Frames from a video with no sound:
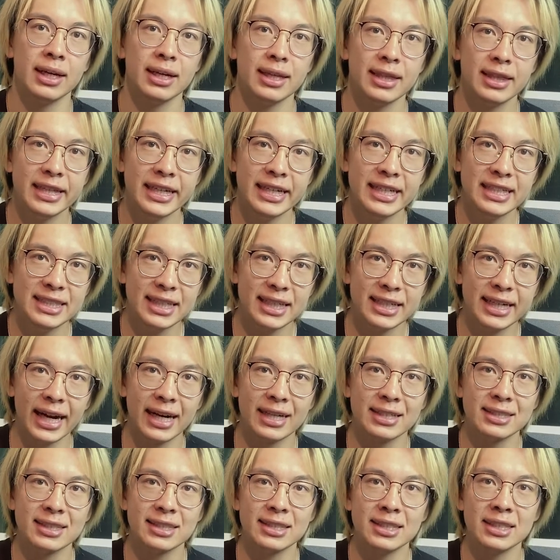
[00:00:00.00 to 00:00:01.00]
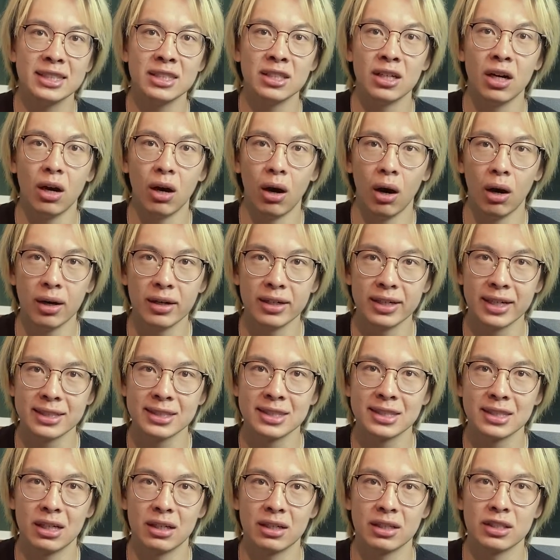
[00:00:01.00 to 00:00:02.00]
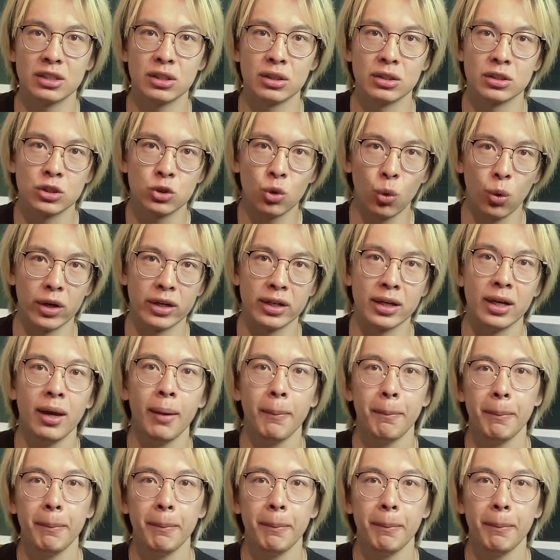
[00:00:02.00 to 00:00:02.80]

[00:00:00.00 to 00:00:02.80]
These analyses aren't necessary to the story,